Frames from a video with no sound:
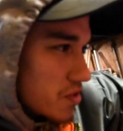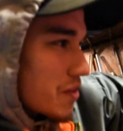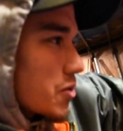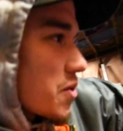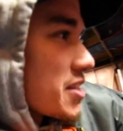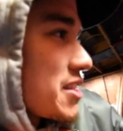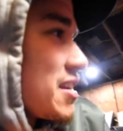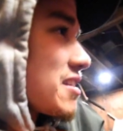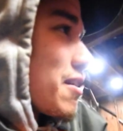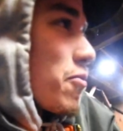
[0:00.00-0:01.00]
After one
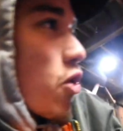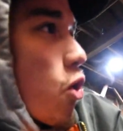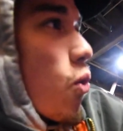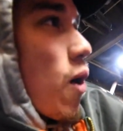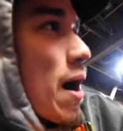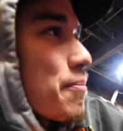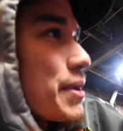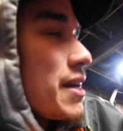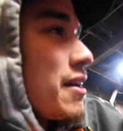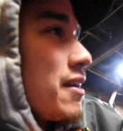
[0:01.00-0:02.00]
season of
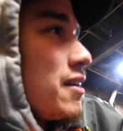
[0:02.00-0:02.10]
whomping,